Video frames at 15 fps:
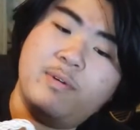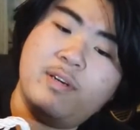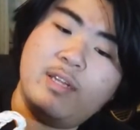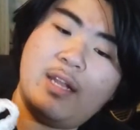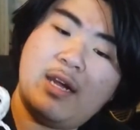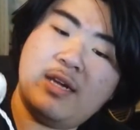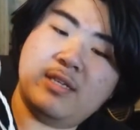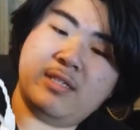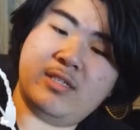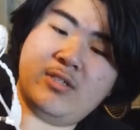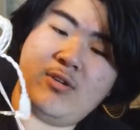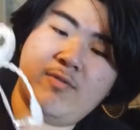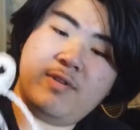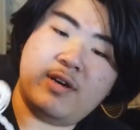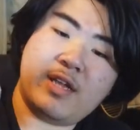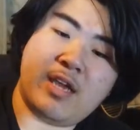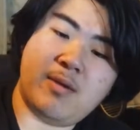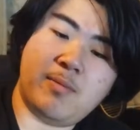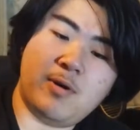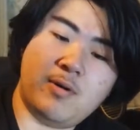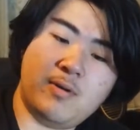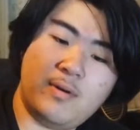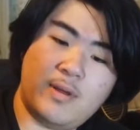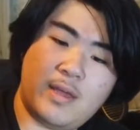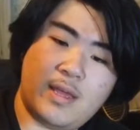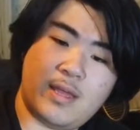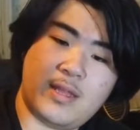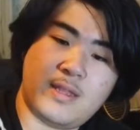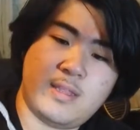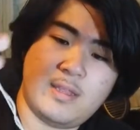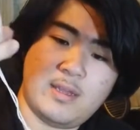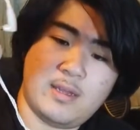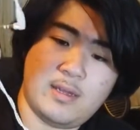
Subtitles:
nice silver cable, and